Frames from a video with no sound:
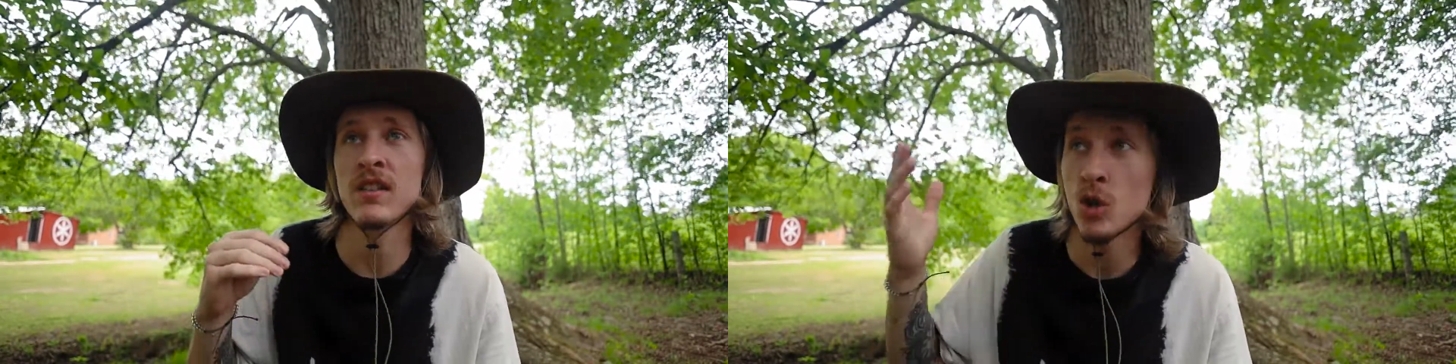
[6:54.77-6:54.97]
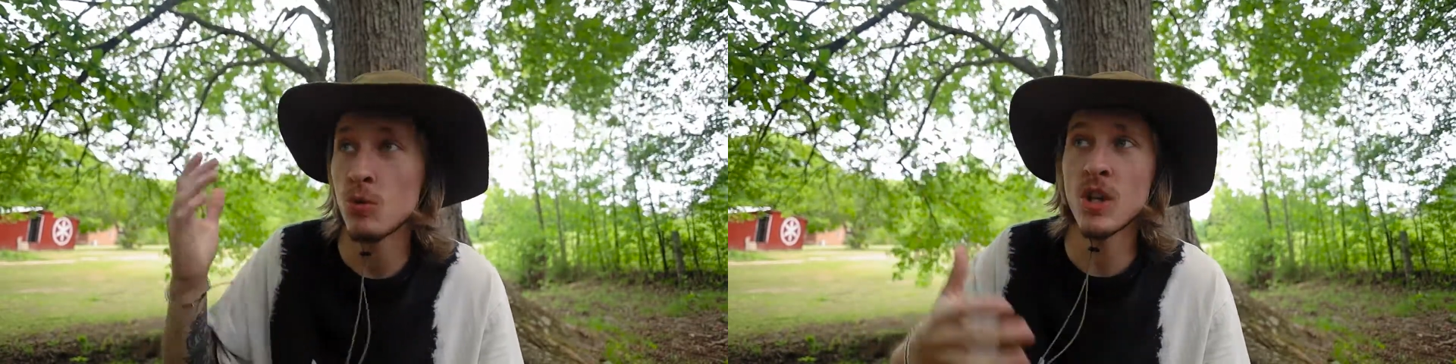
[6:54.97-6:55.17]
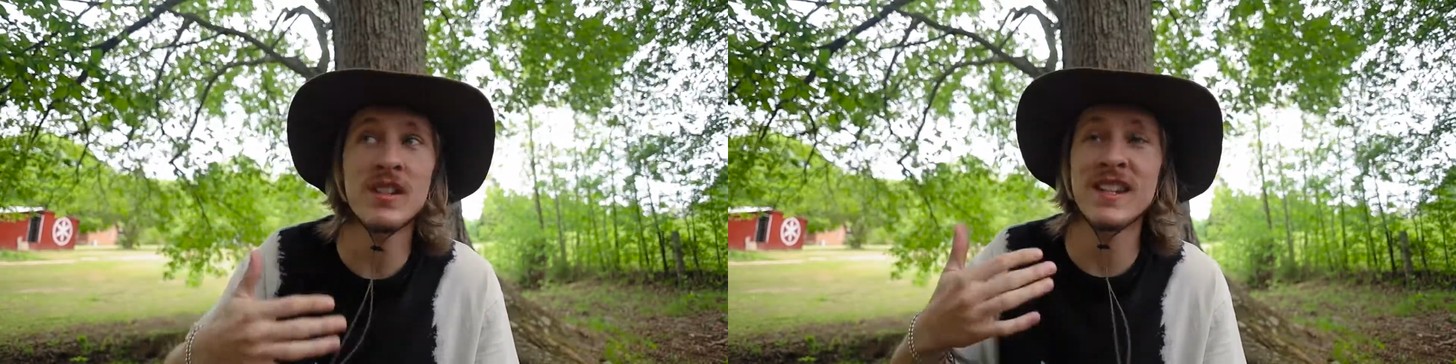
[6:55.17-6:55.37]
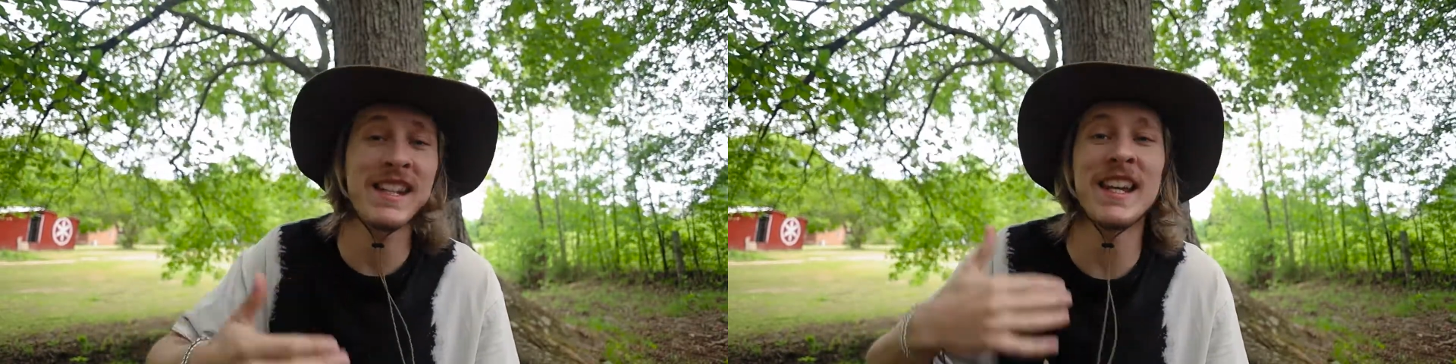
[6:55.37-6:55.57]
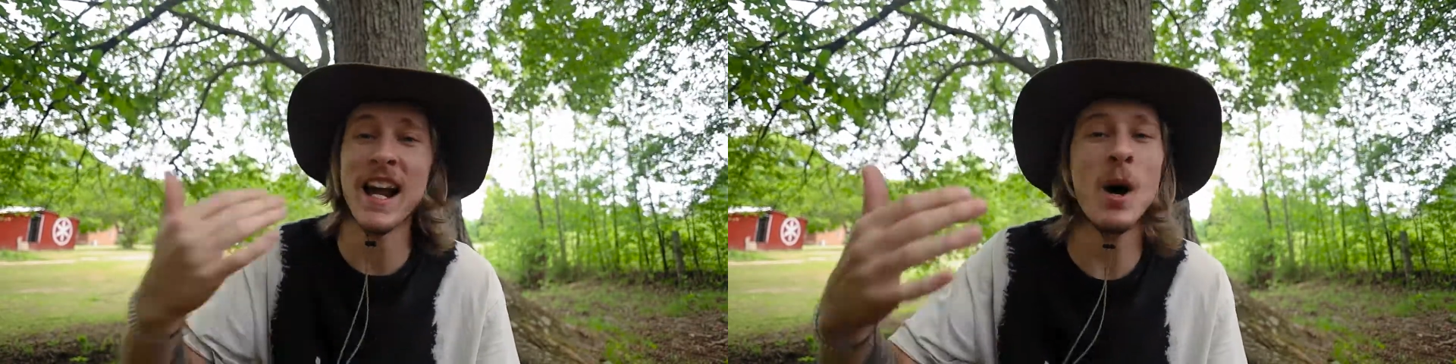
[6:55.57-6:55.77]
to just
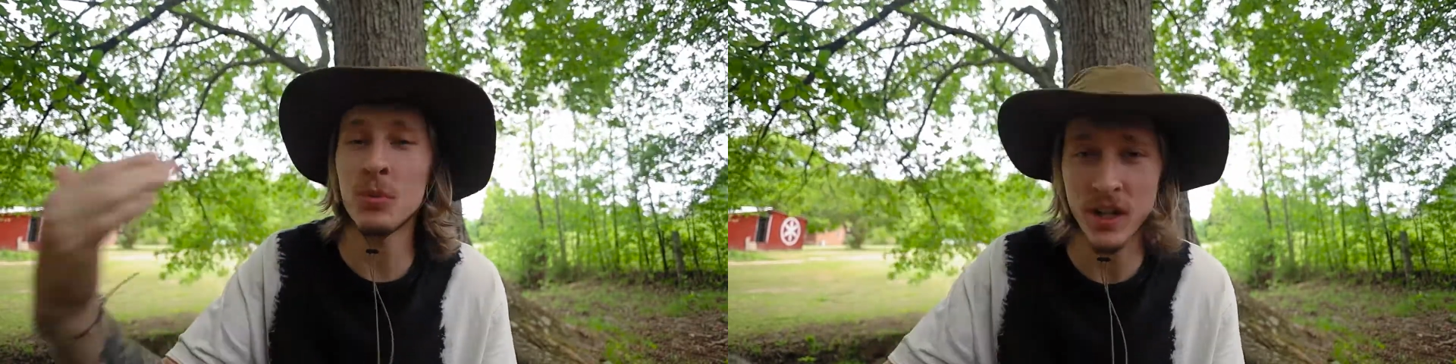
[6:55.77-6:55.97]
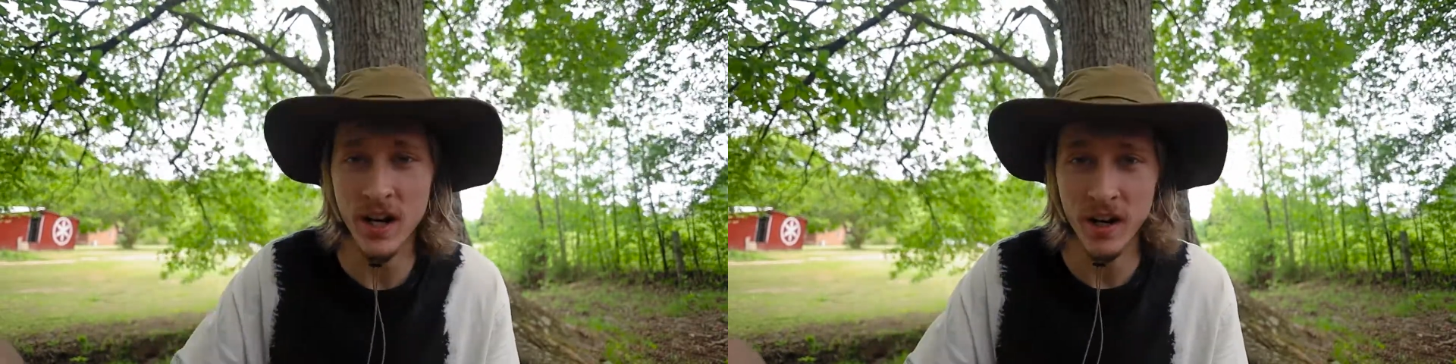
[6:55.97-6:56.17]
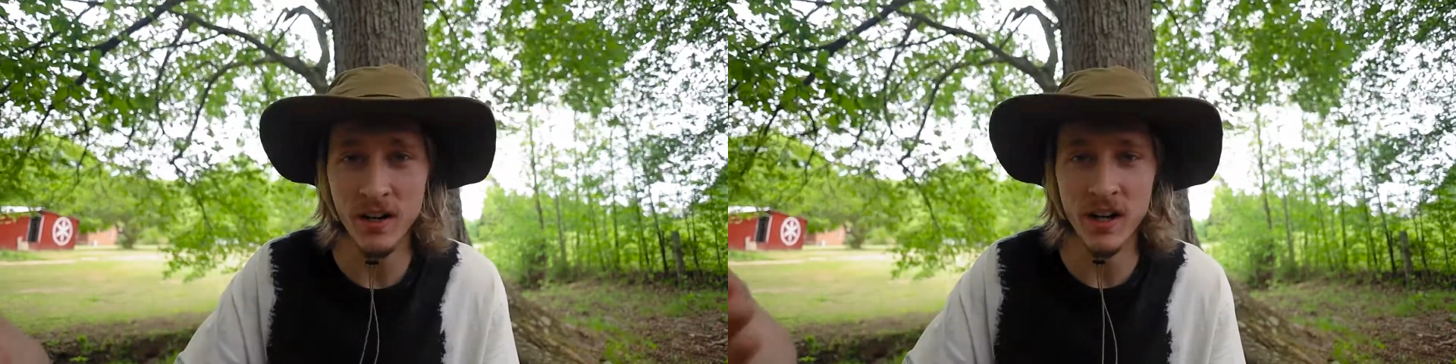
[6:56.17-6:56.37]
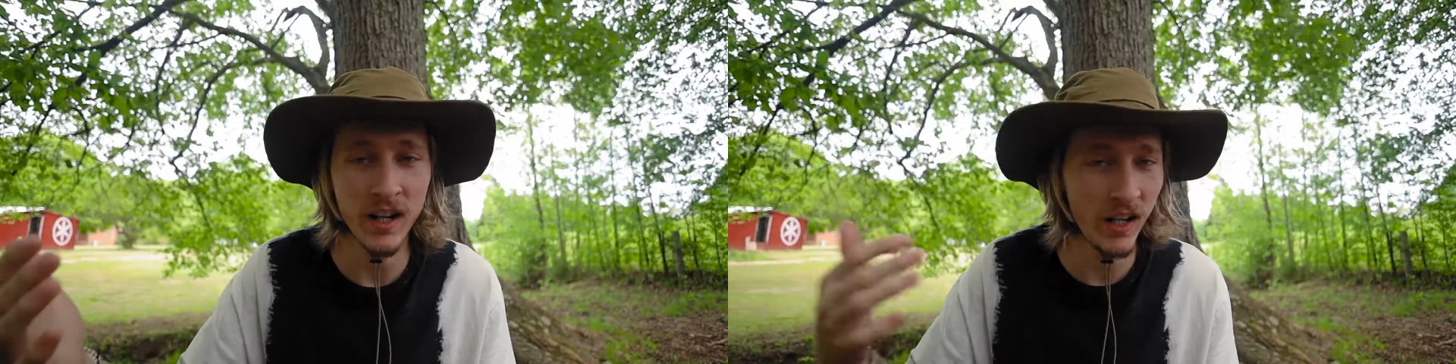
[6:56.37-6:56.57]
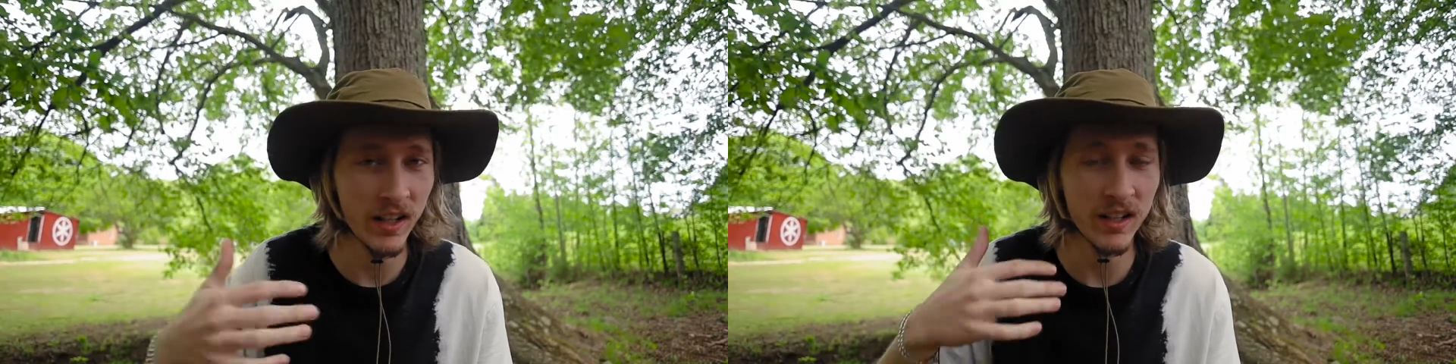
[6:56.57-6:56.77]
get out there
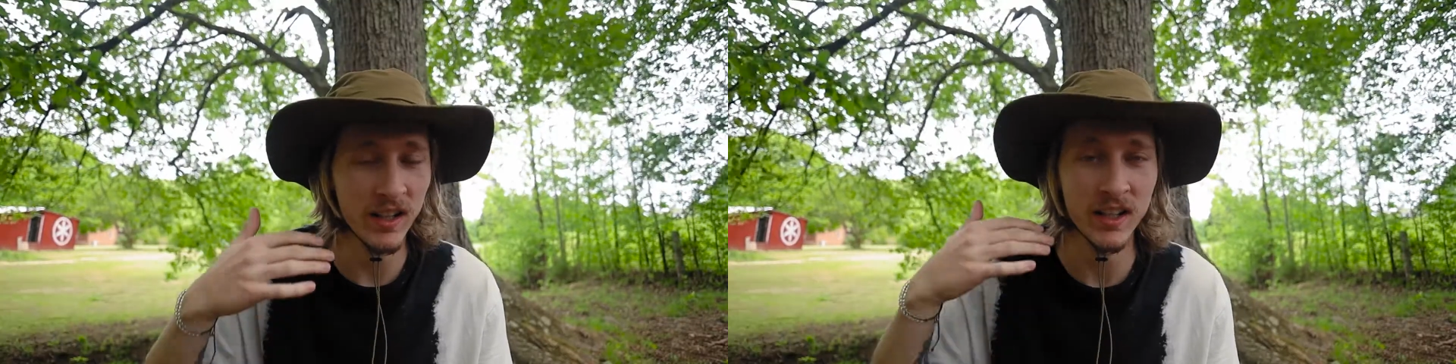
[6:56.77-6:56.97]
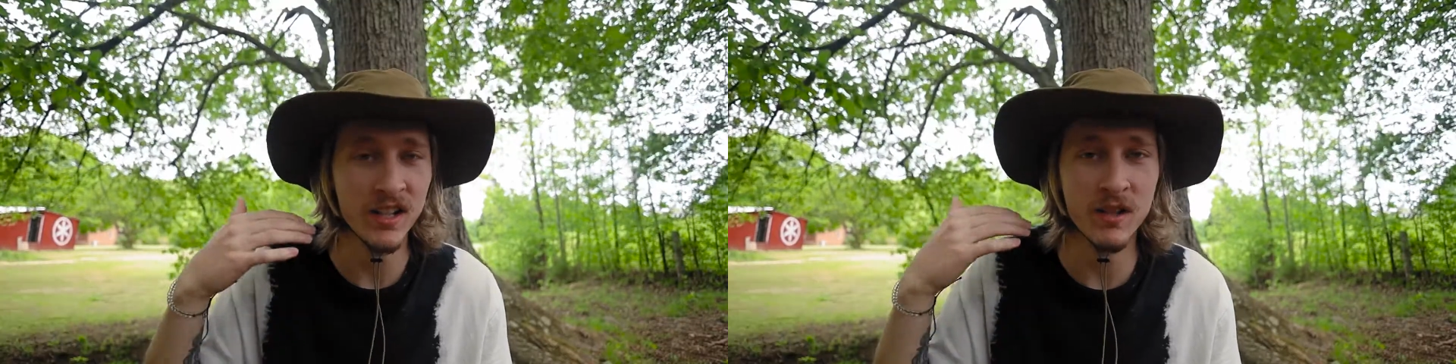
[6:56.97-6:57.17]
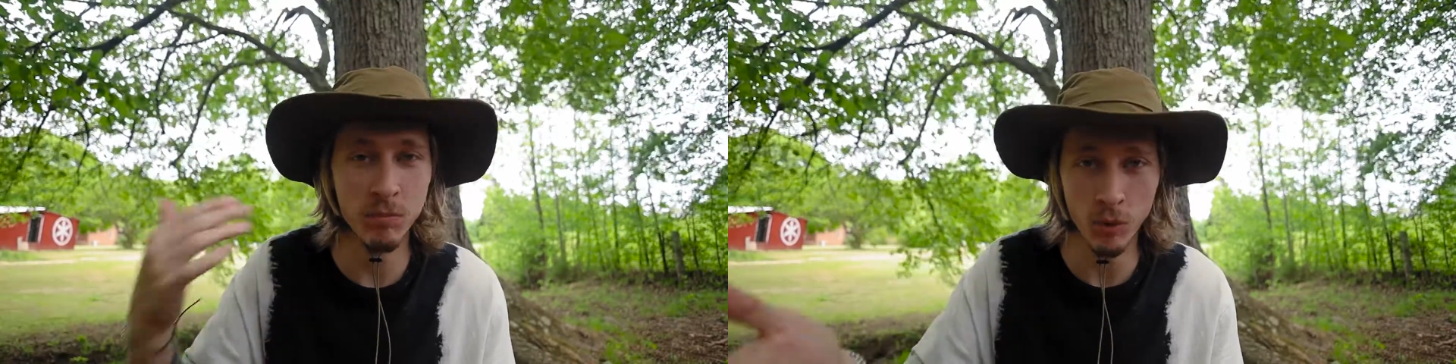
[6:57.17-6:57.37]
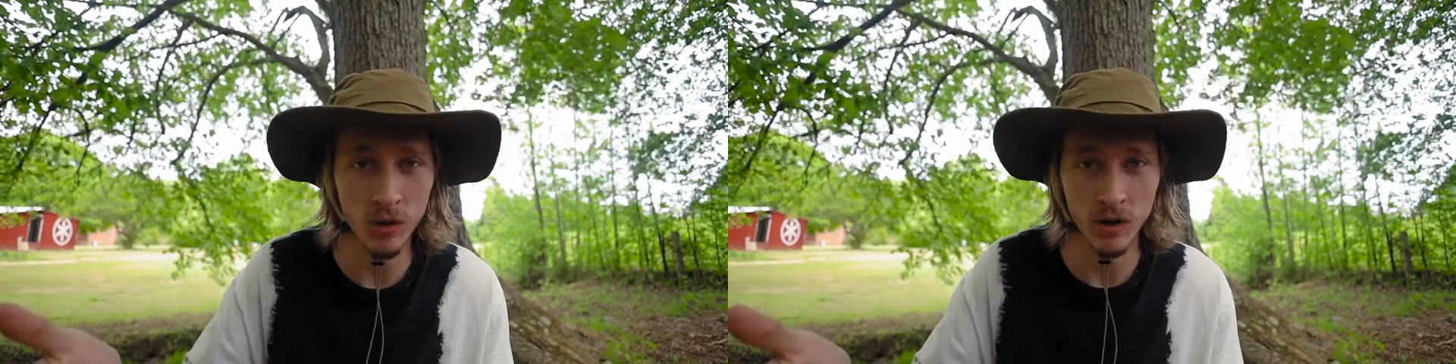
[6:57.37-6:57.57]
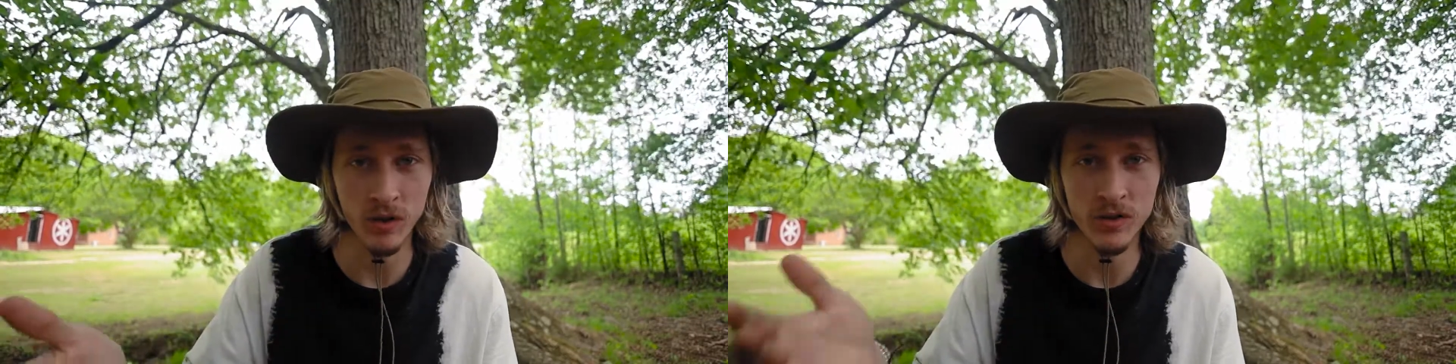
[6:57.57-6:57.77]
and explore.